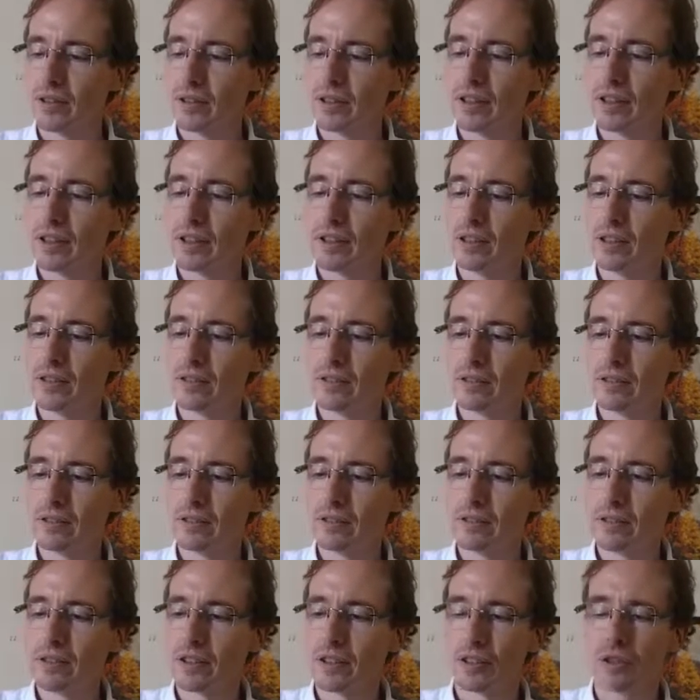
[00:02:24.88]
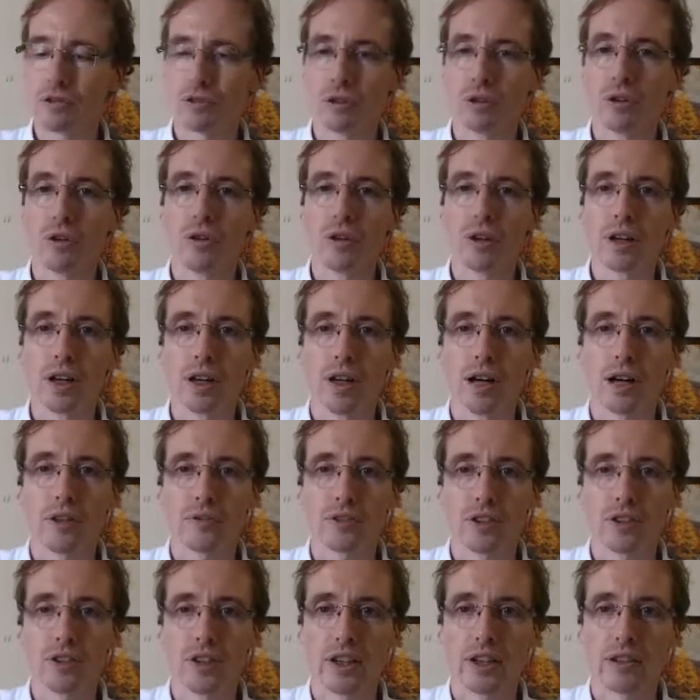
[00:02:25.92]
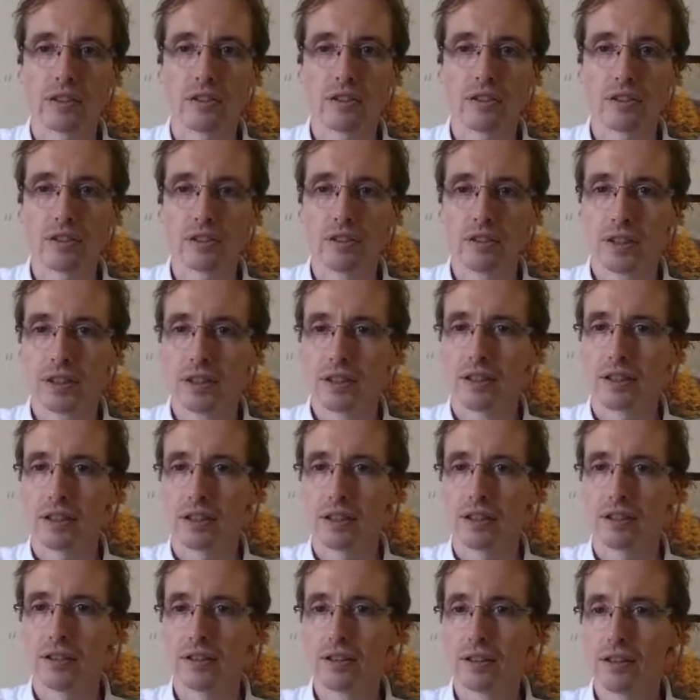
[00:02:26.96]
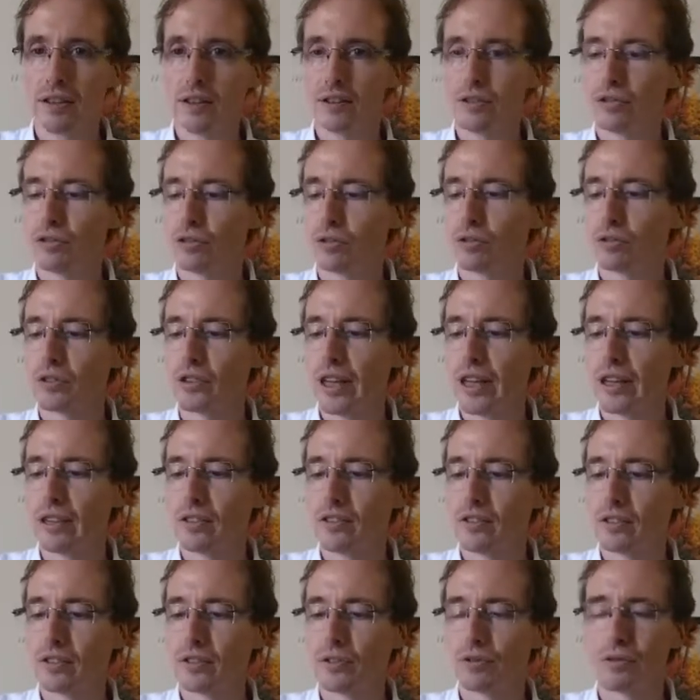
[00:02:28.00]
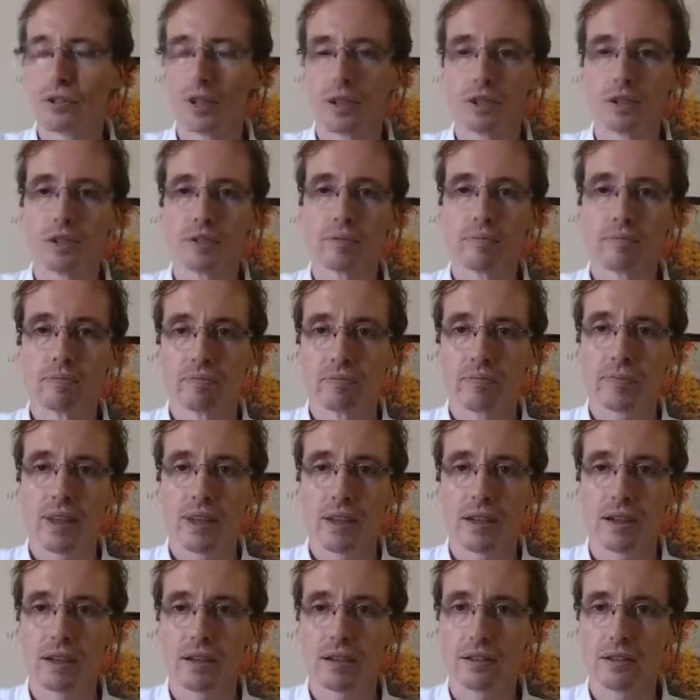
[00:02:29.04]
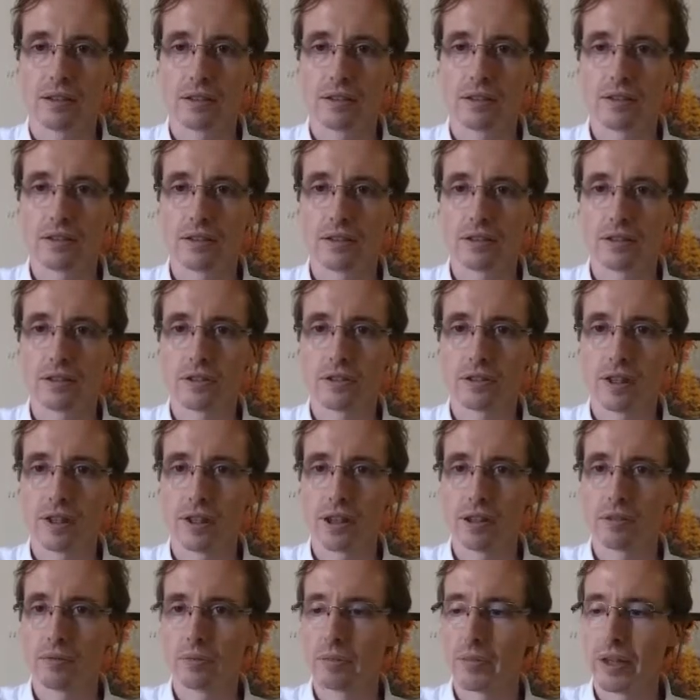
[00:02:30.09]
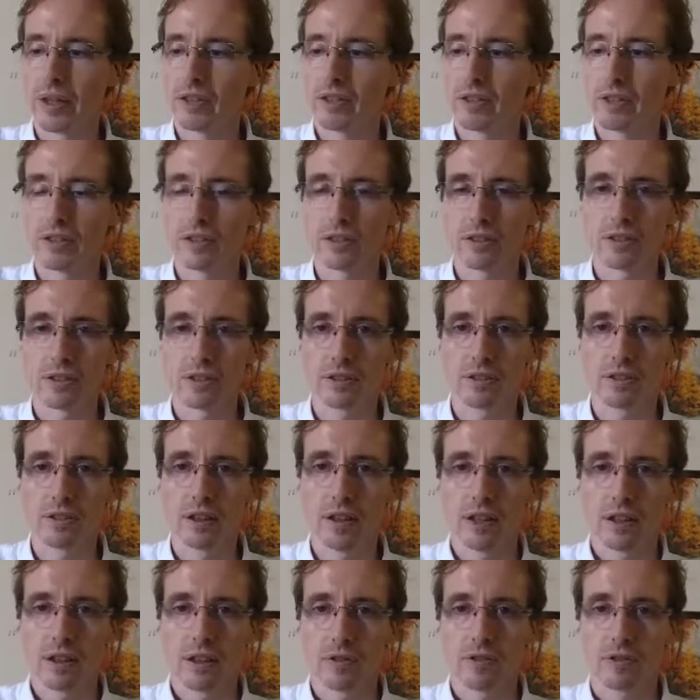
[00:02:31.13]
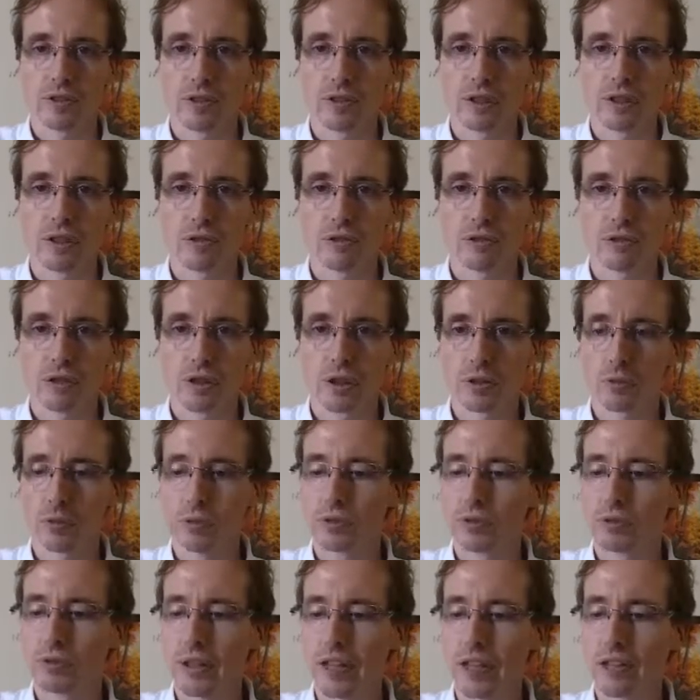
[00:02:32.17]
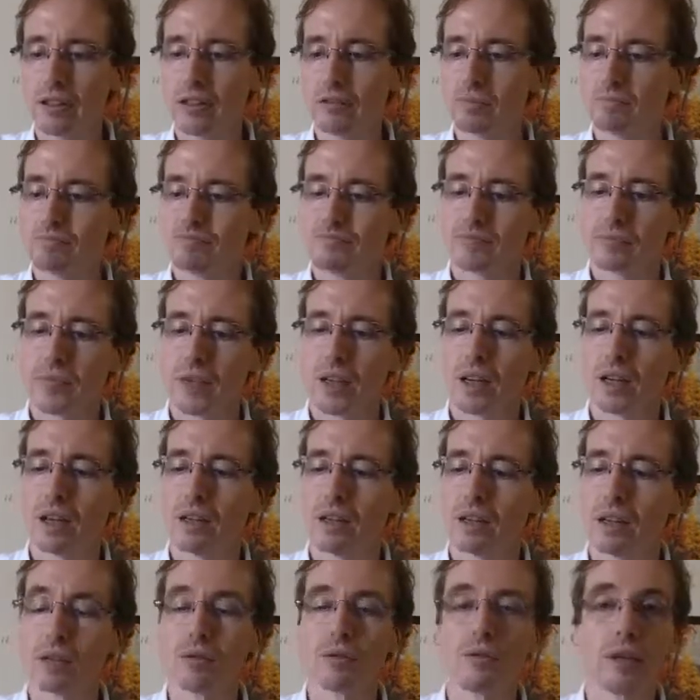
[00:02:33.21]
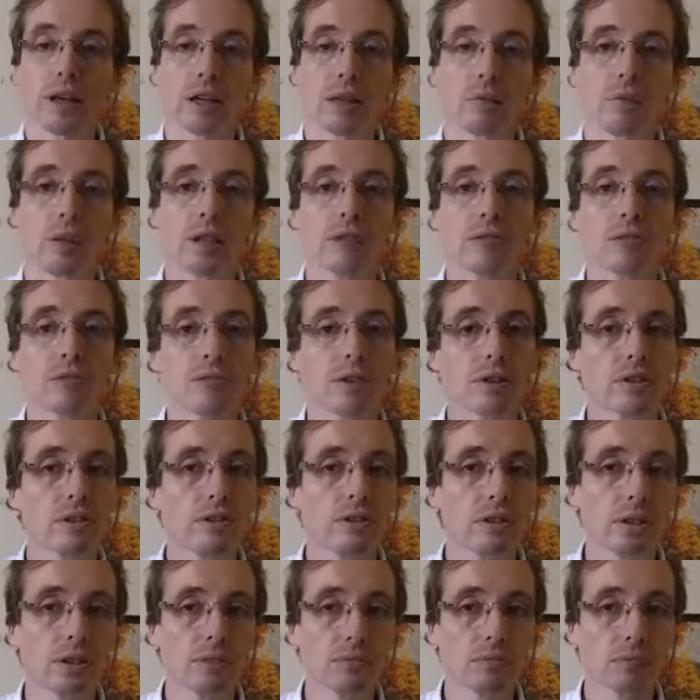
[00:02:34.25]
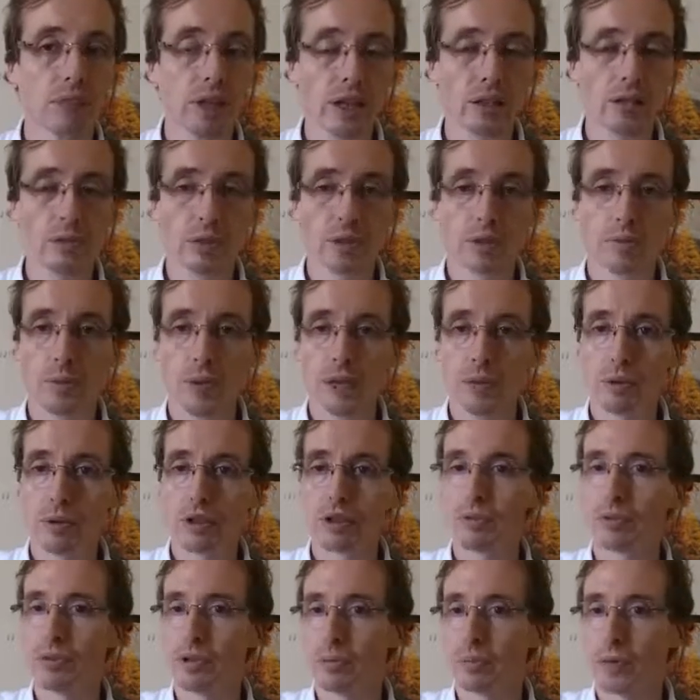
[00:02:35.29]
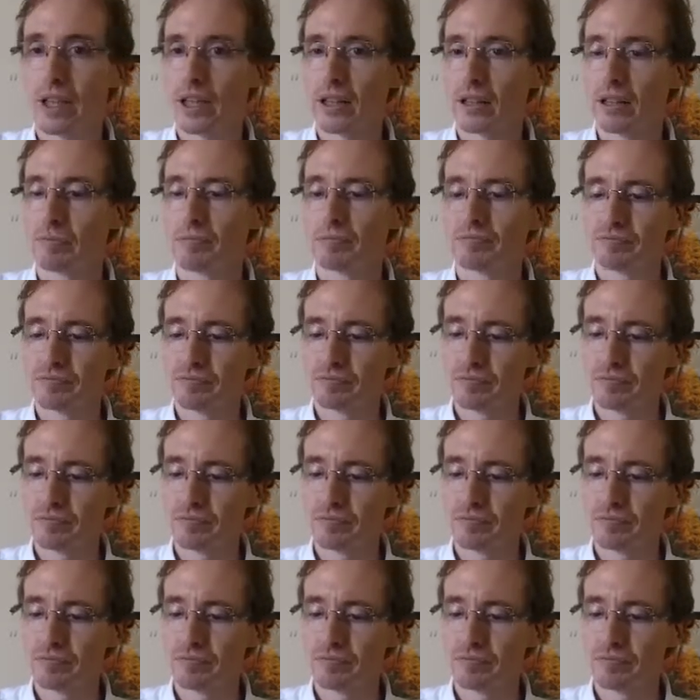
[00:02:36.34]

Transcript: the strong aftertaste and the strong tannins that follow certainly makes this a very drinkable red. I would recommend it with with a barbecue, with a party,